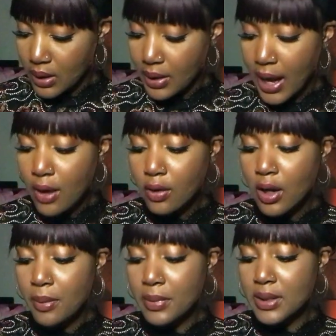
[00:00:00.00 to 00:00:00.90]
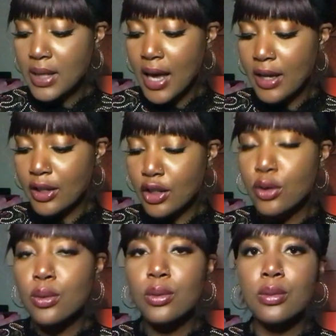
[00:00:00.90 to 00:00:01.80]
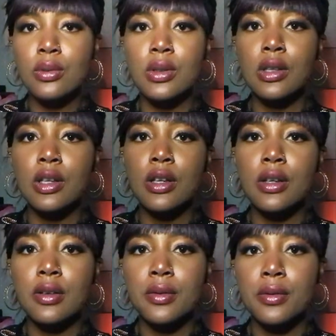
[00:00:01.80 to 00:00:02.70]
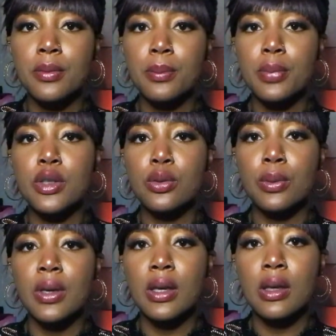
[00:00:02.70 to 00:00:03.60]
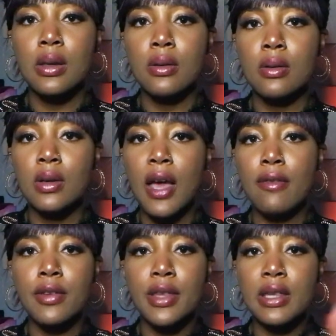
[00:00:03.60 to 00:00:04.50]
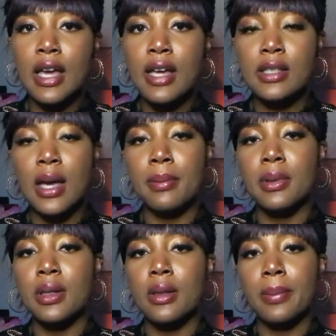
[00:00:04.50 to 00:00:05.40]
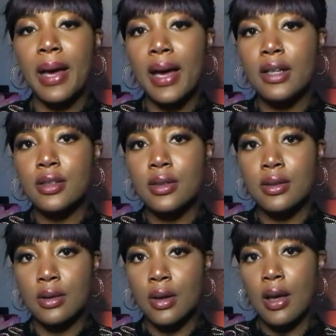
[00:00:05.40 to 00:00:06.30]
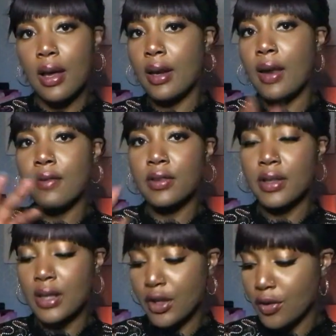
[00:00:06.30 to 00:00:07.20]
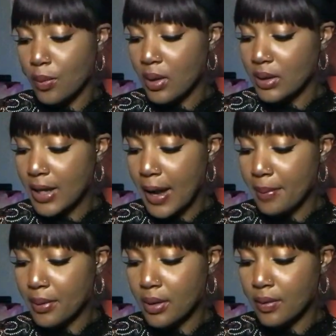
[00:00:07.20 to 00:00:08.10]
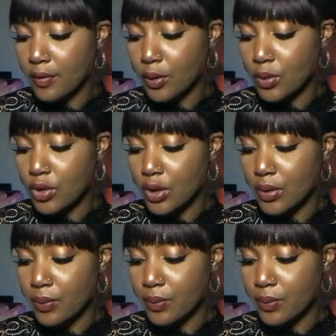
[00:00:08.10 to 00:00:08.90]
The outcome is that you look between everything that has happened in the past and everything that you want to happen in the future.